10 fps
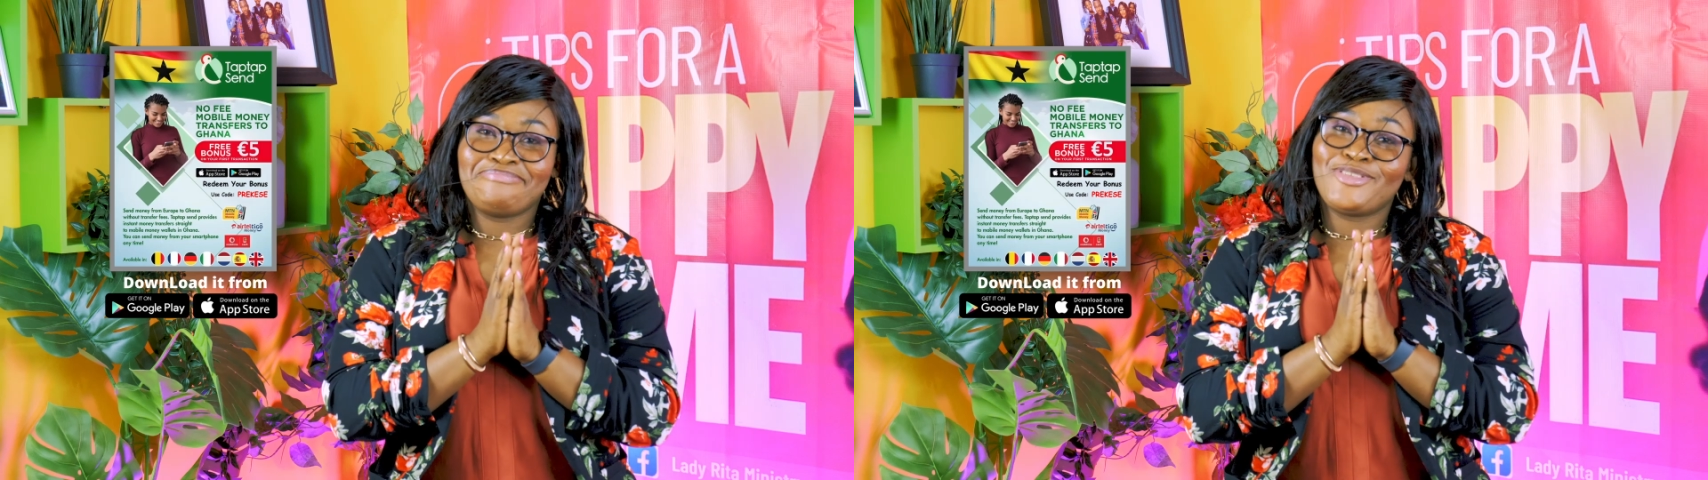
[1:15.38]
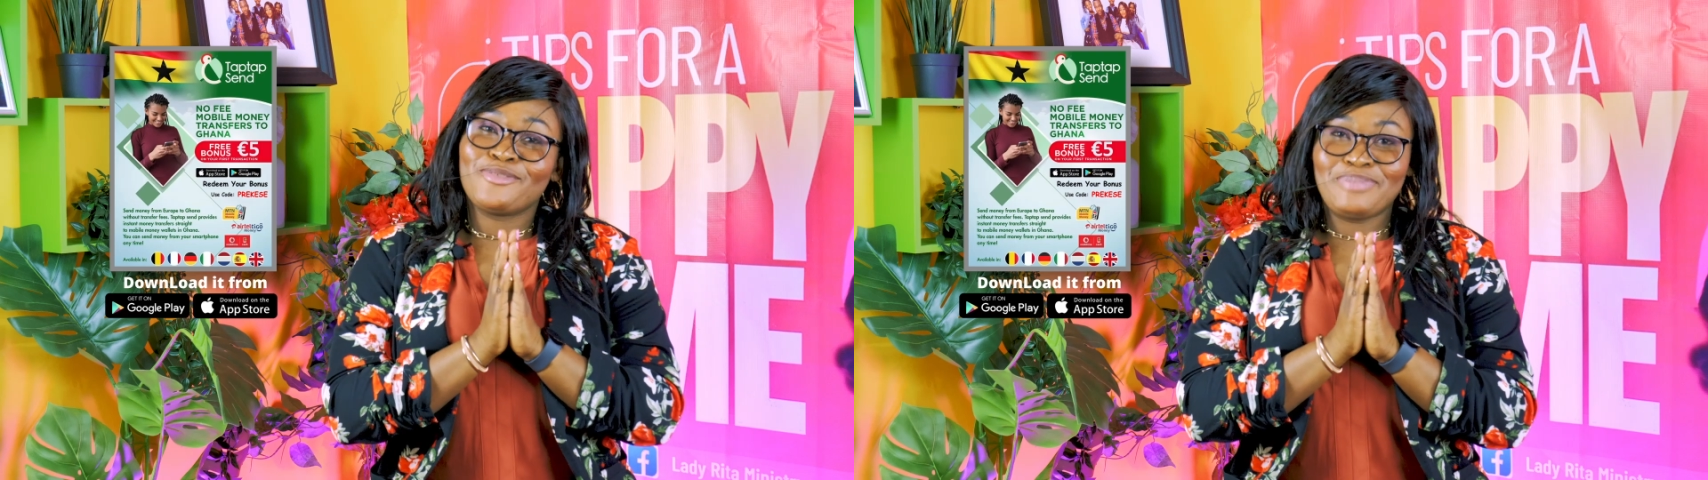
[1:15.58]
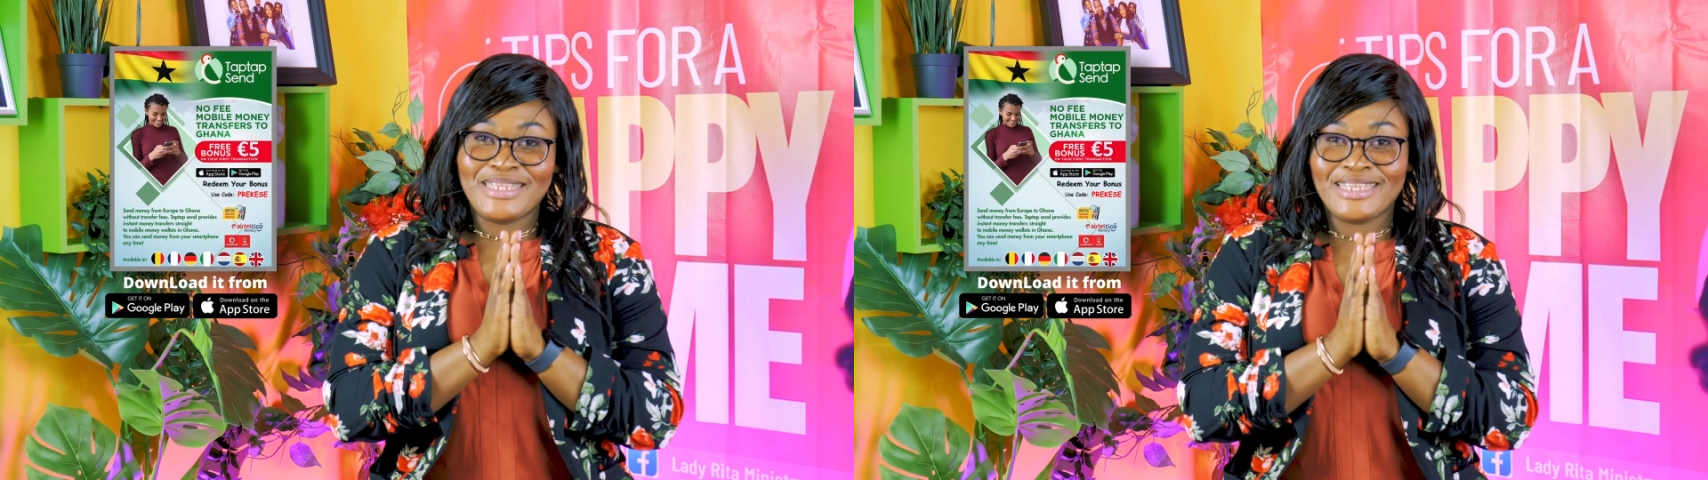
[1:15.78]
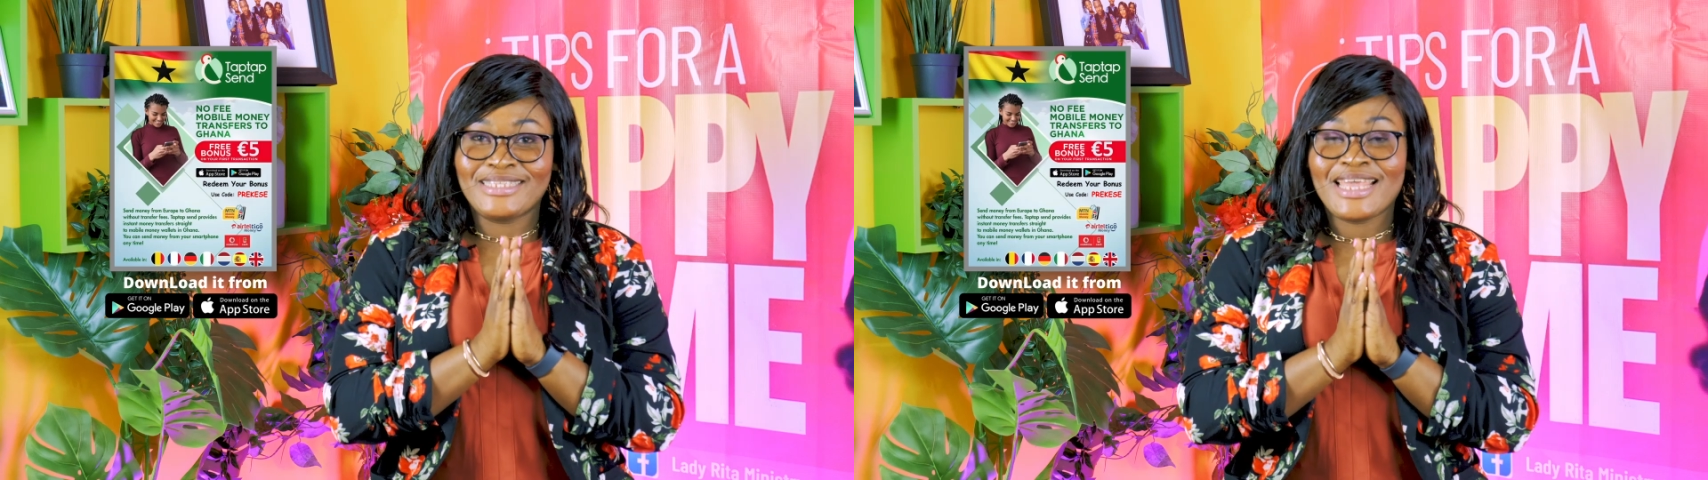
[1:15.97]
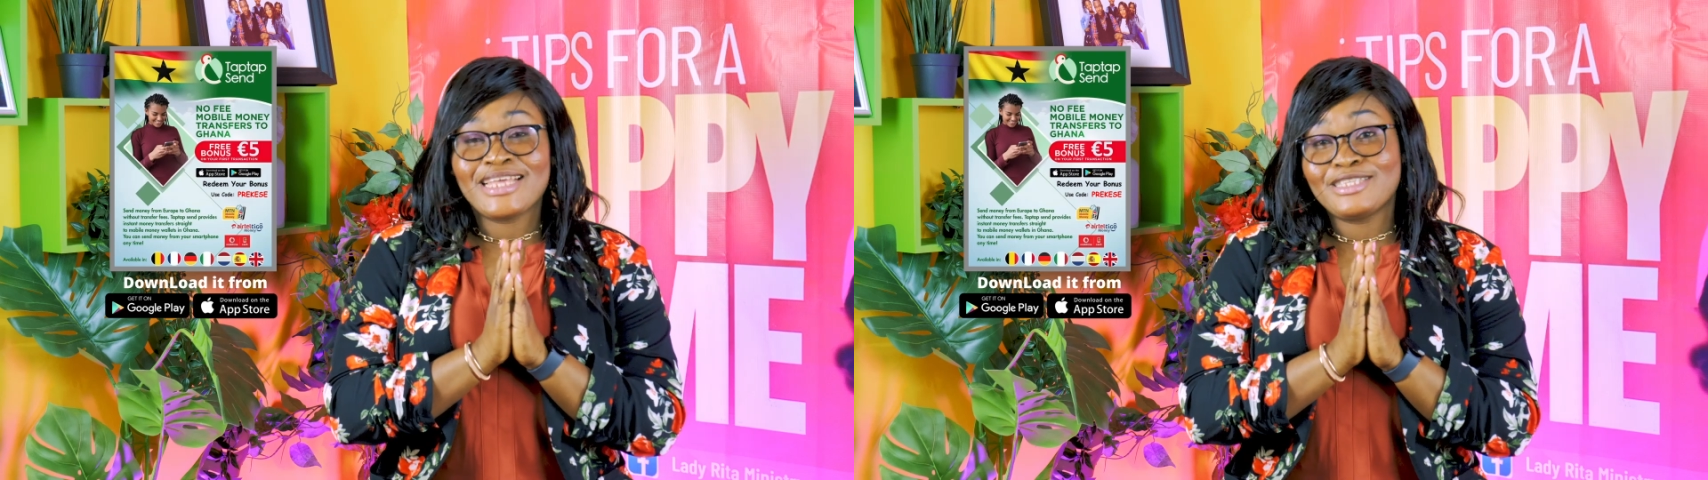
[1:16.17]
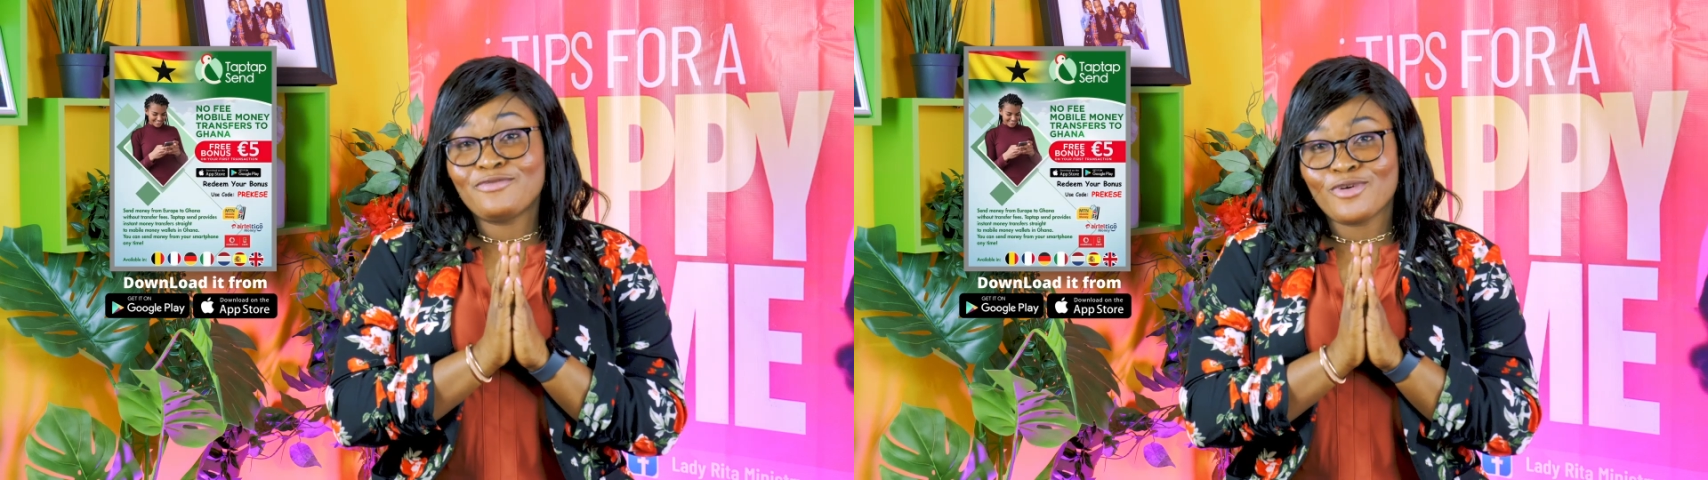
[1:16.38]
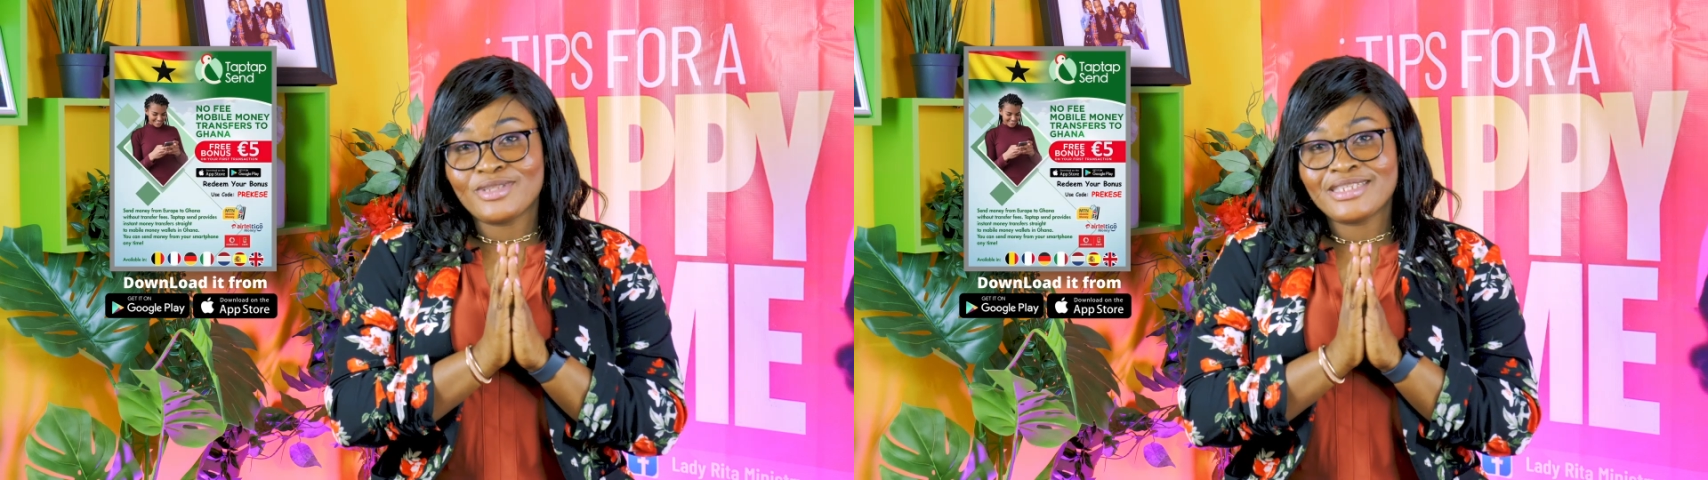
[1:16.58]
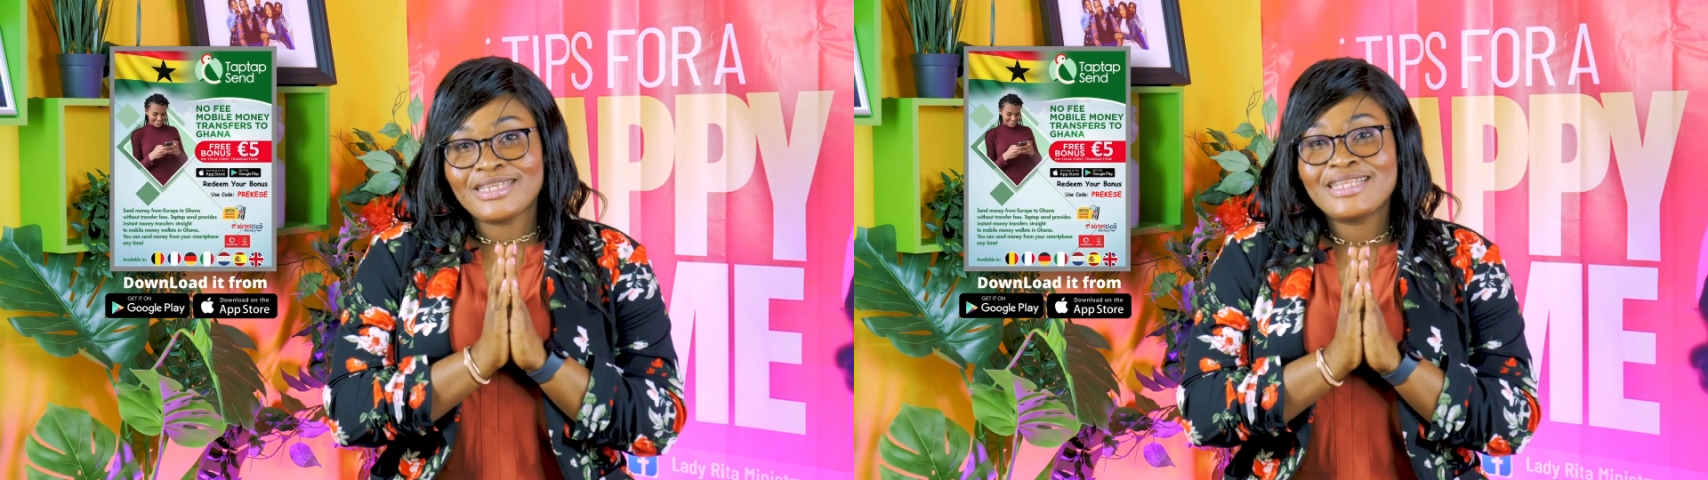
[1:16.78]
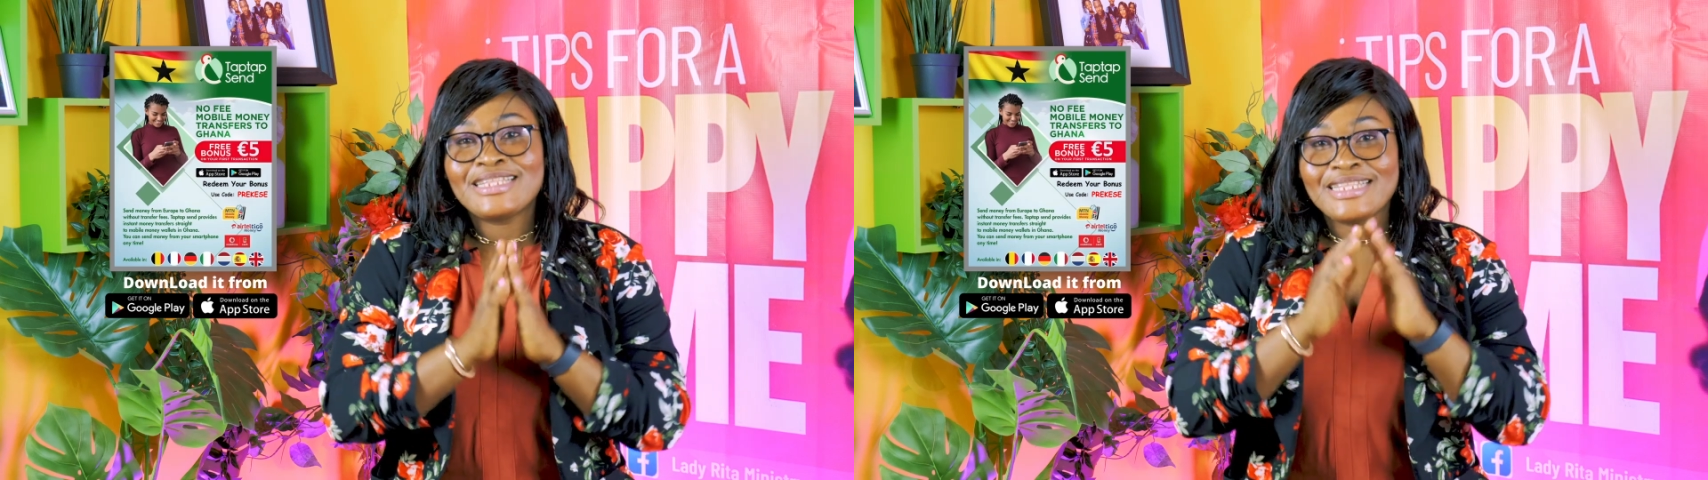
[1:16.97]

So please, henceforth,